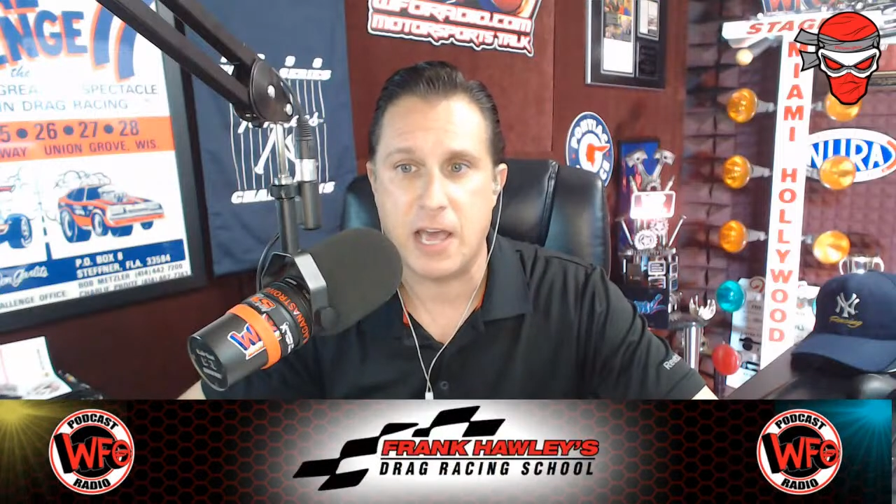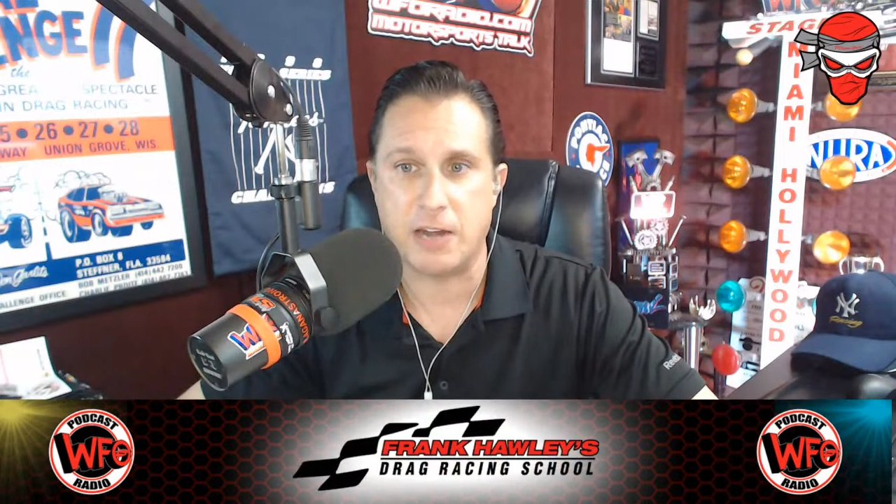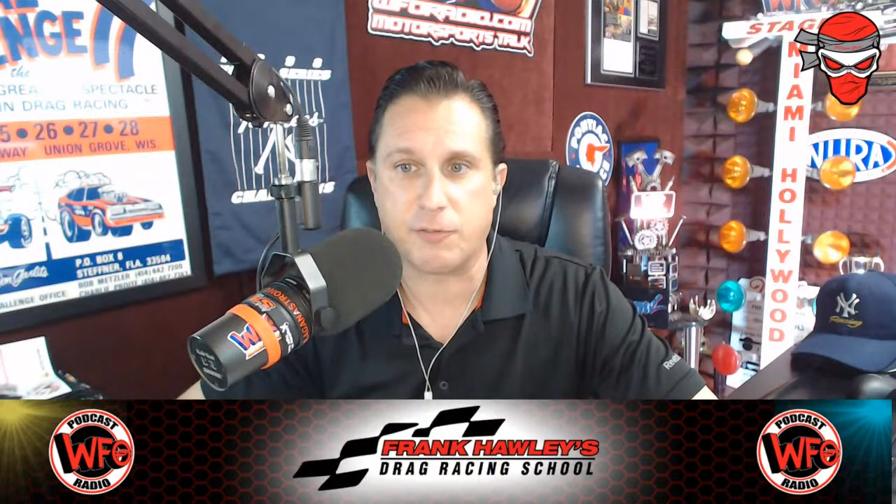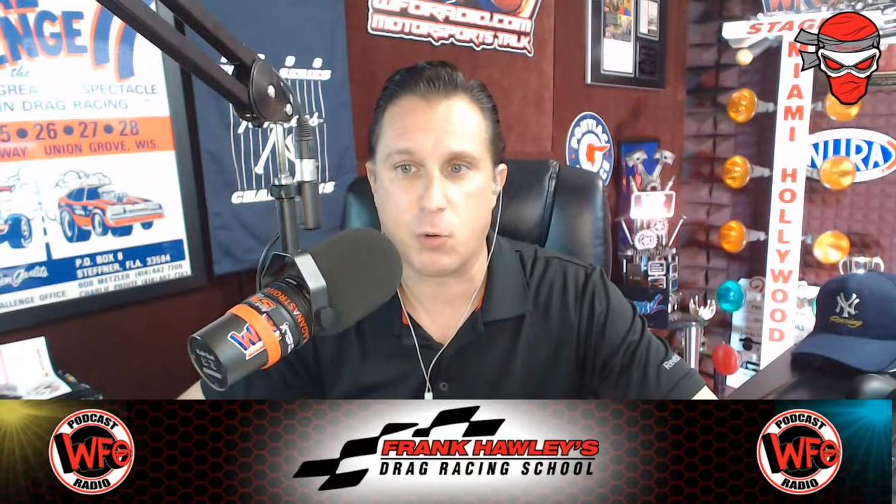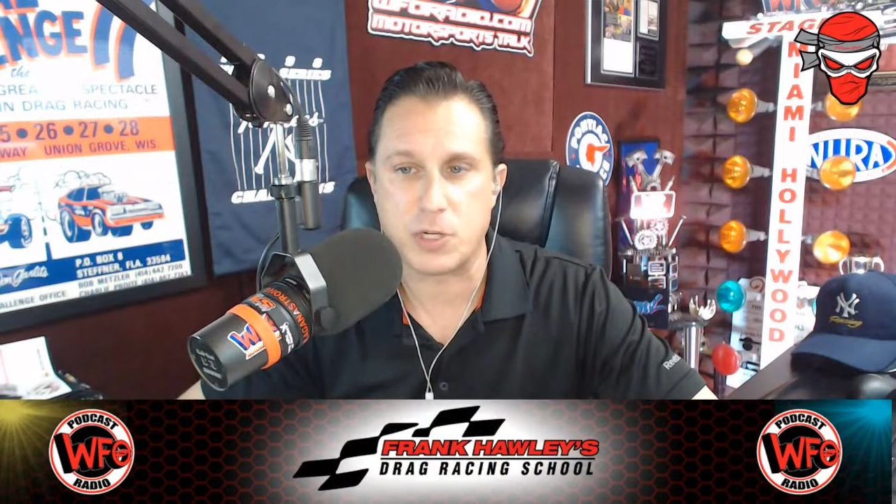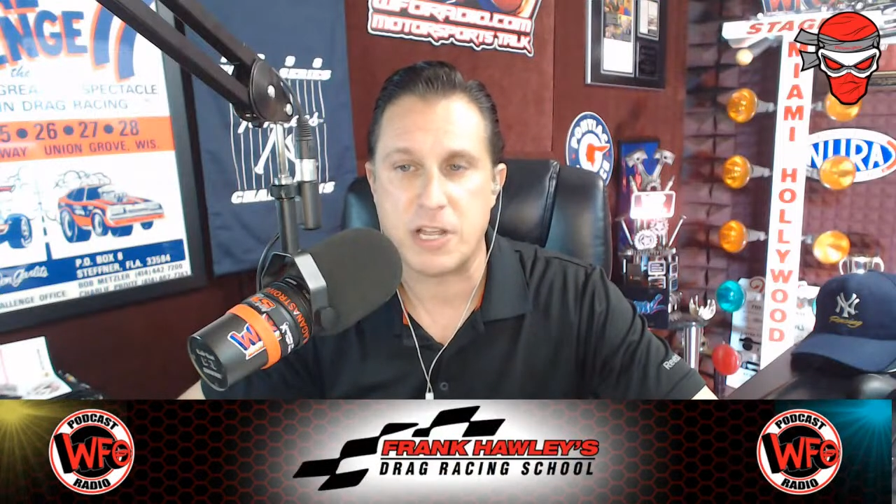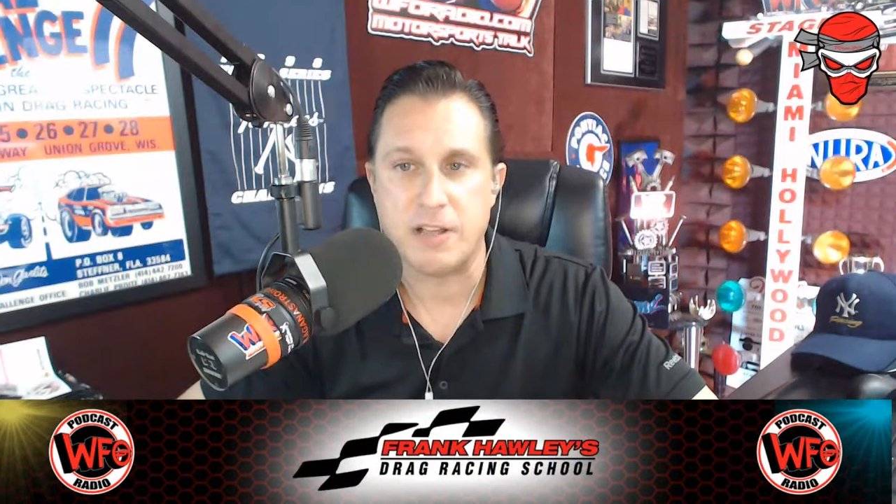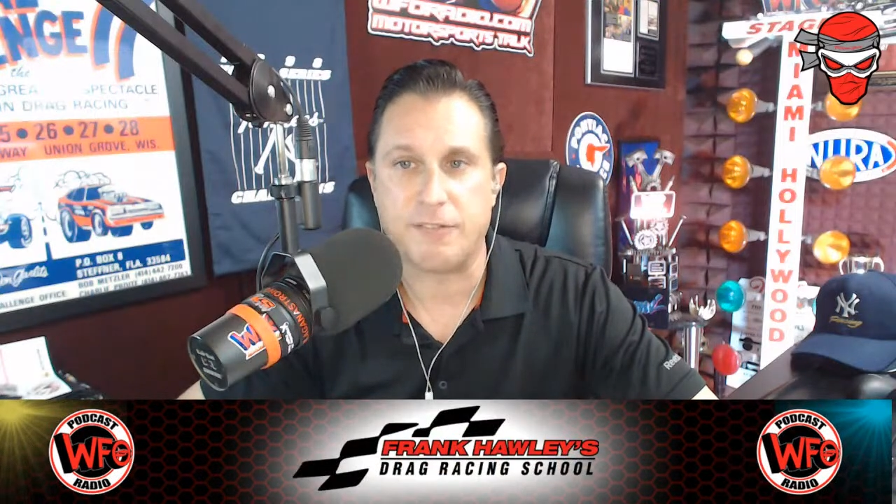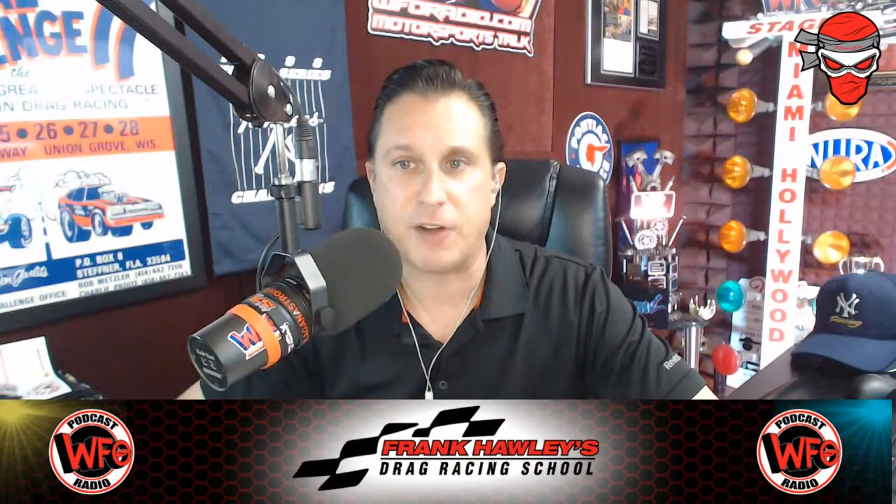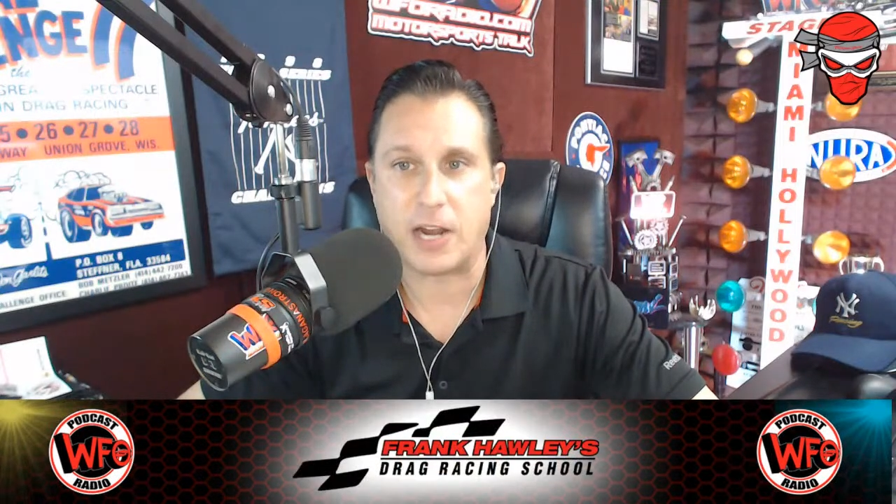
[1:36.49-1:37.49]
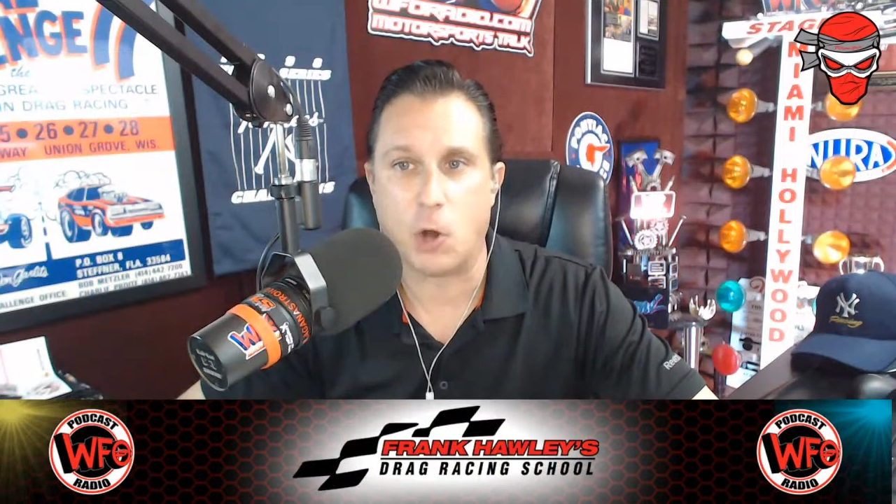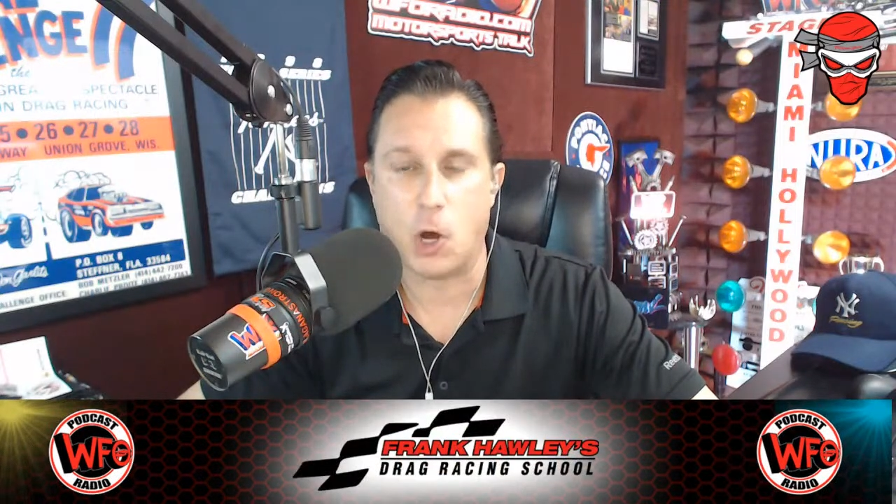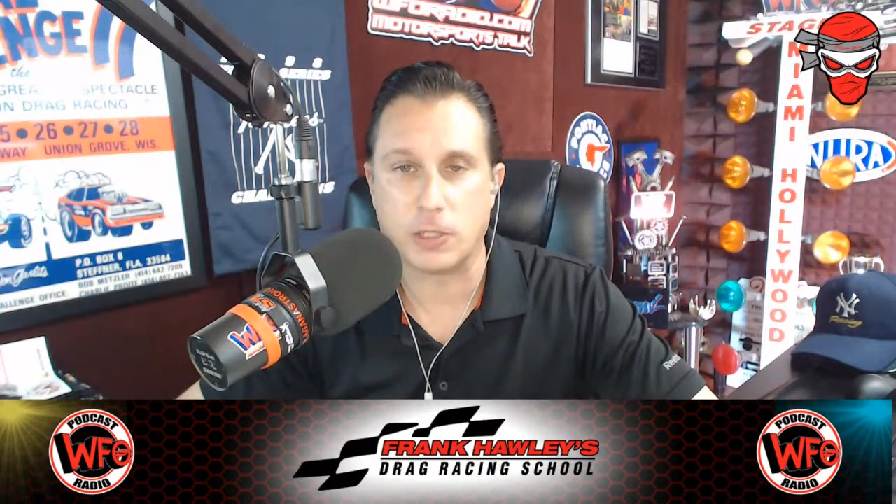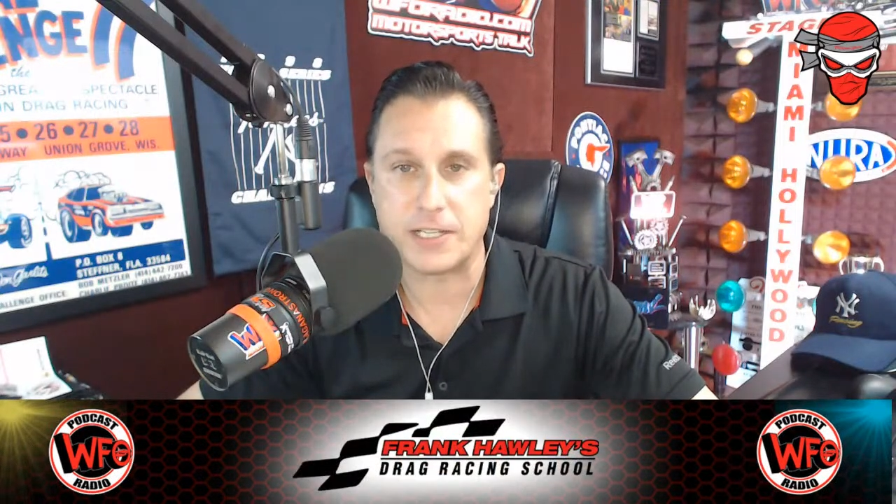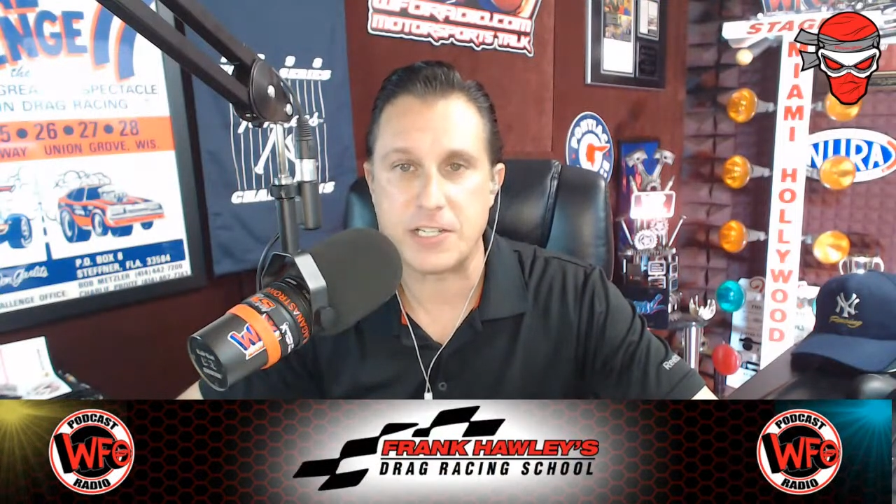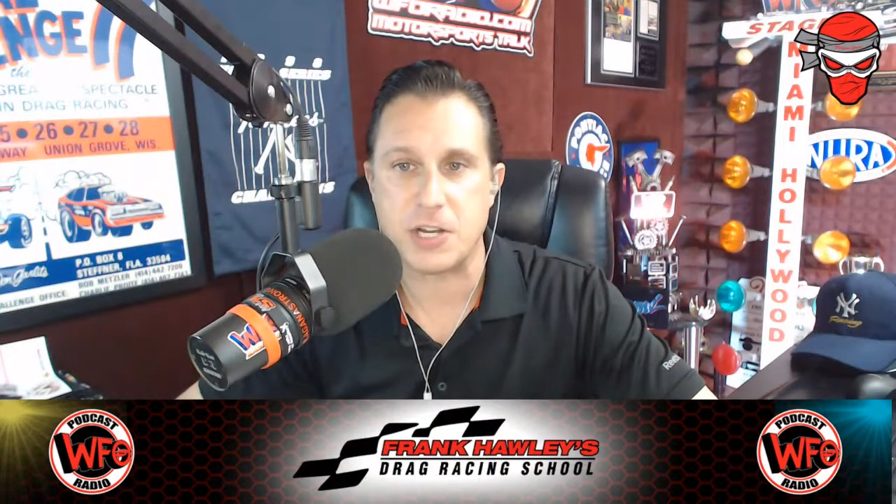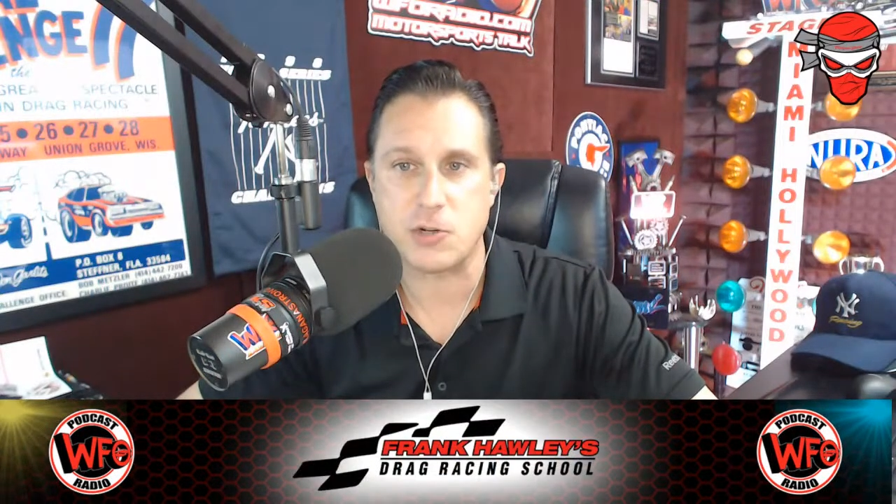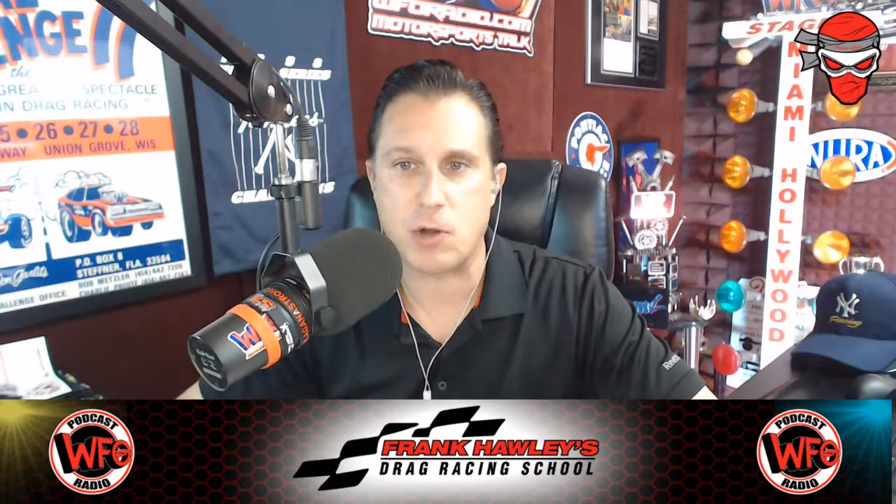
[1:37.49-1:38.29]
And of course, Frank Hawley's